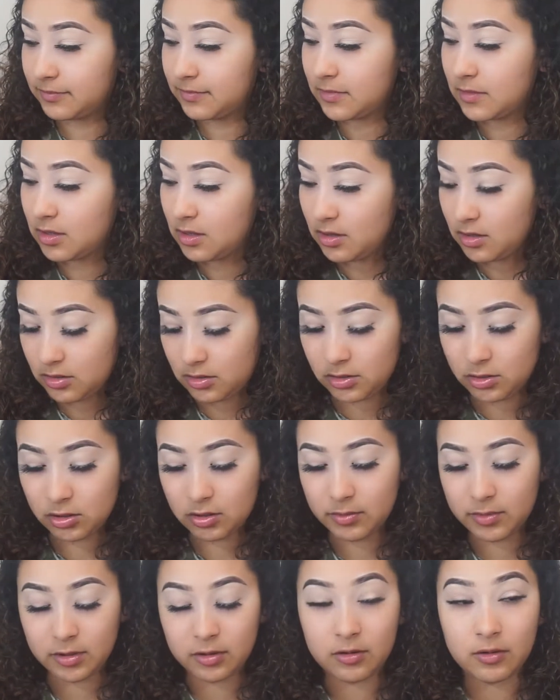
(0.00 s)
can't. So I'm
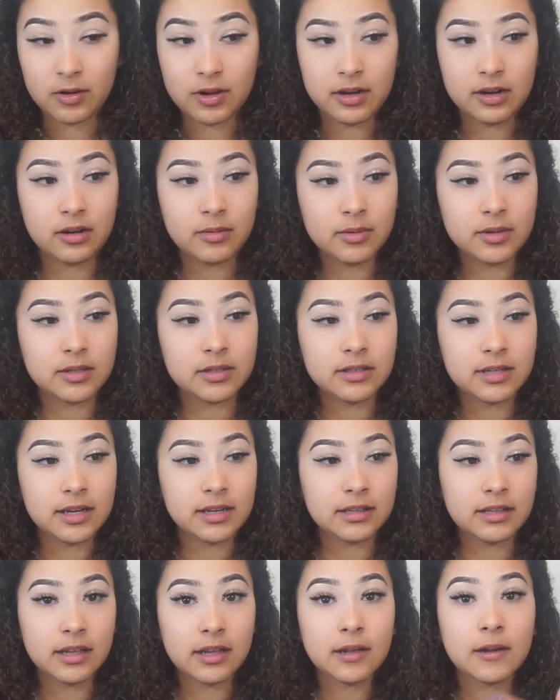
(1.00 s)
going to go ahead and I'm going to take
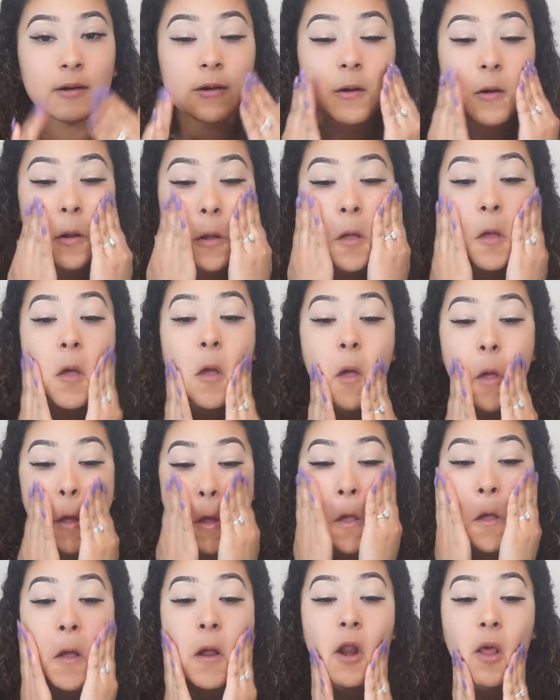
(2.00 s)
that.
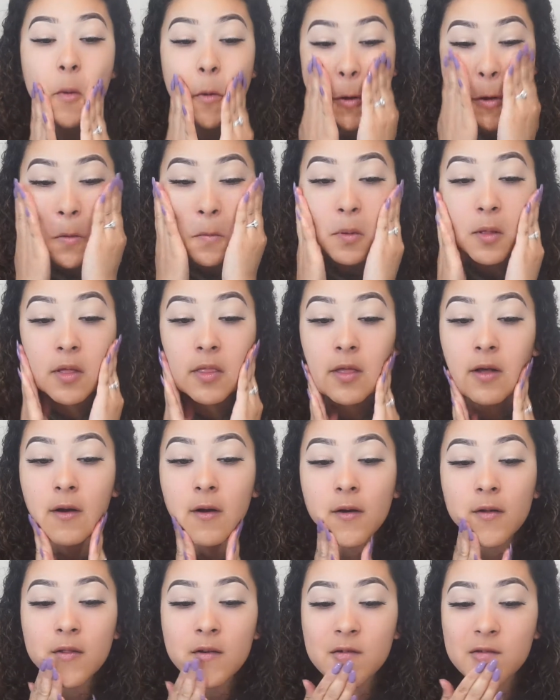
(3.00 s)
And I'm going to apply that
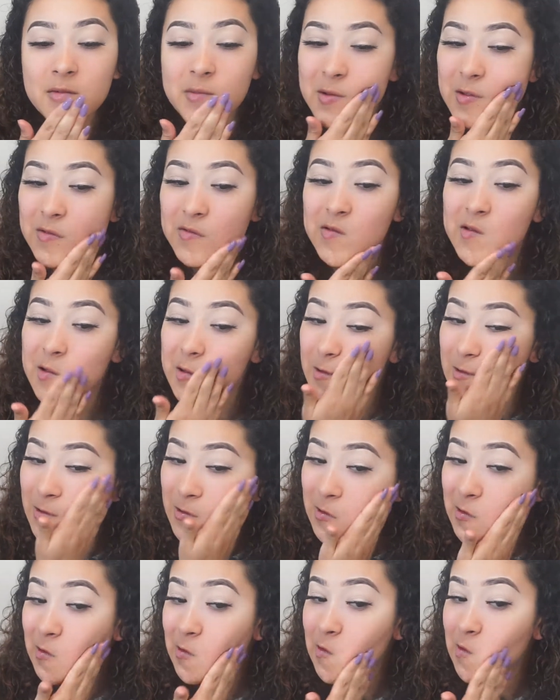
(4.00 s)
all over my face.
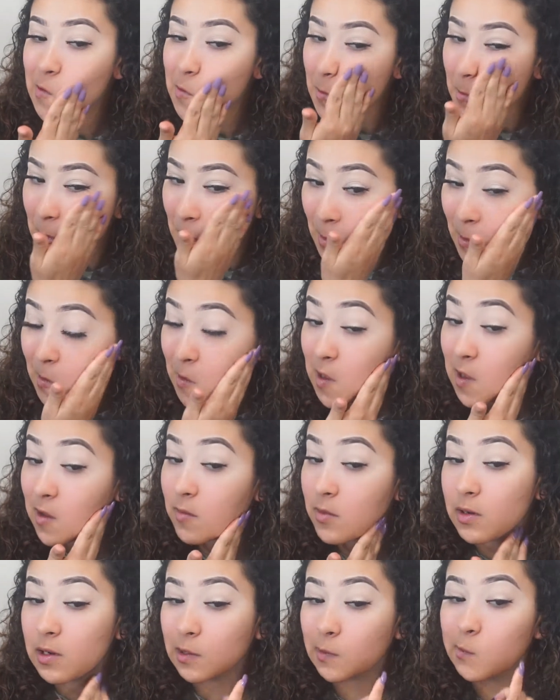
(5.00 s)
I've been
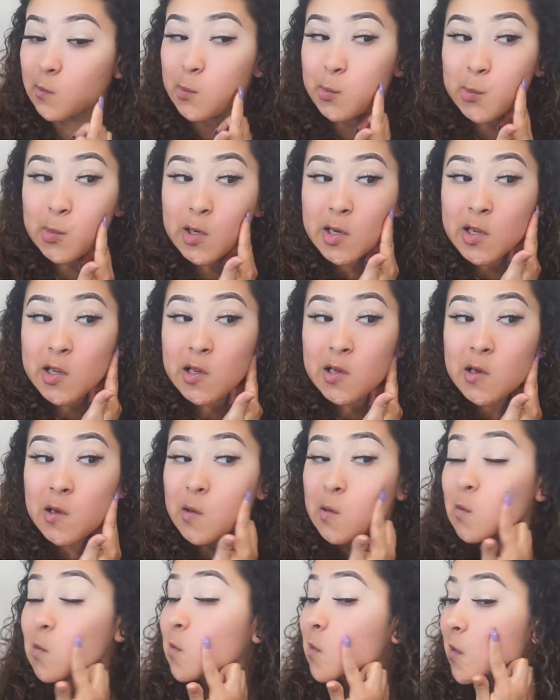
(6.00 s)
like breaking
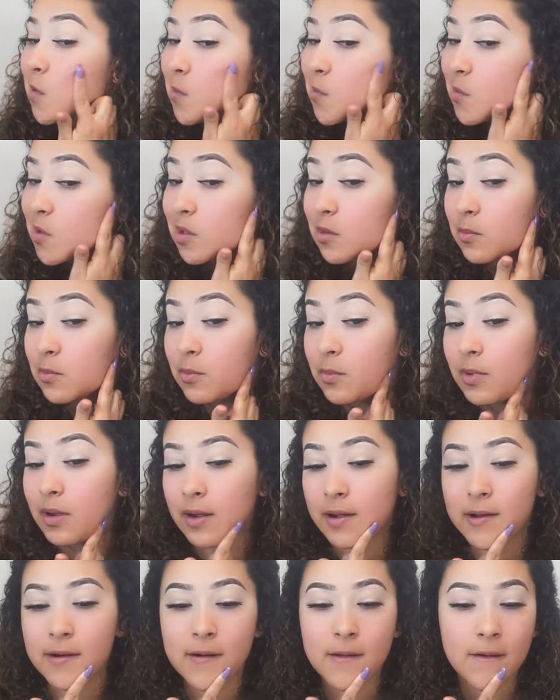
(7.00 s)
out really
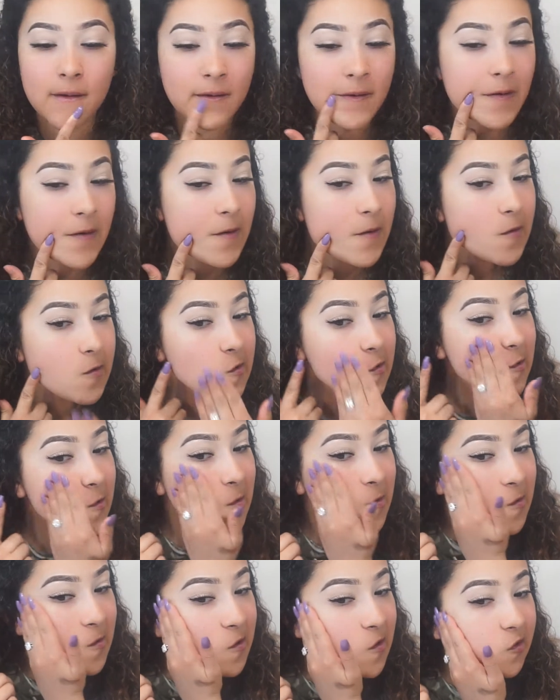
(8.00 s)
bad.
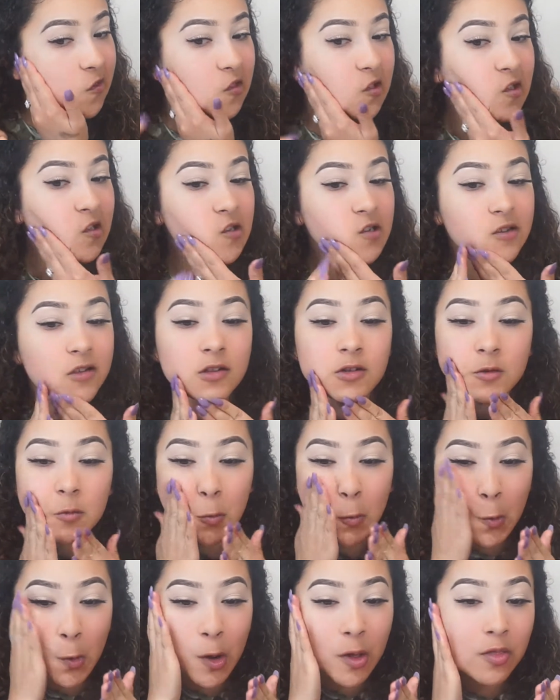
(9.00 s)
I think it's this
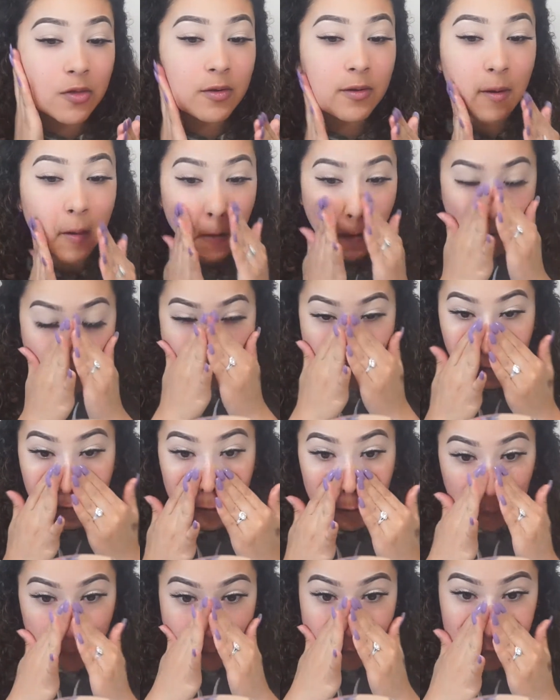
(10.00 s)
weather, like
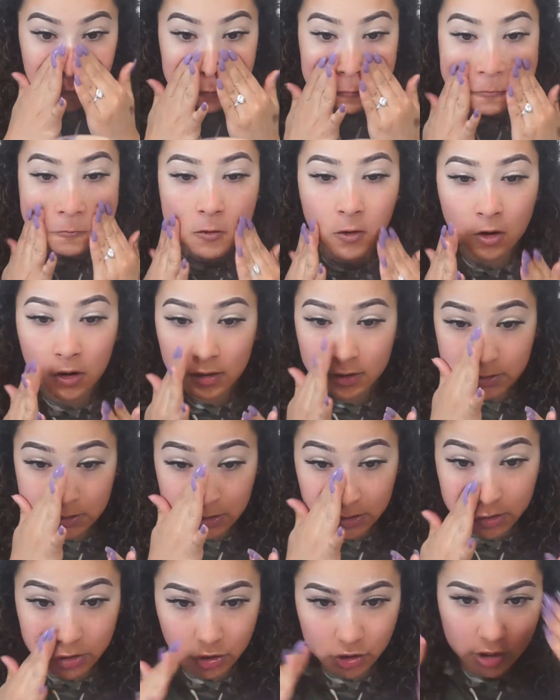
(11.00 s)
the
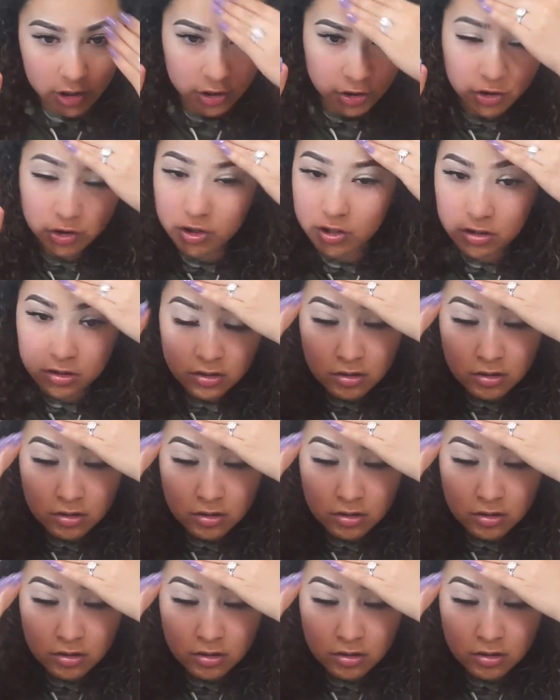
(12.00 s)
constant changing,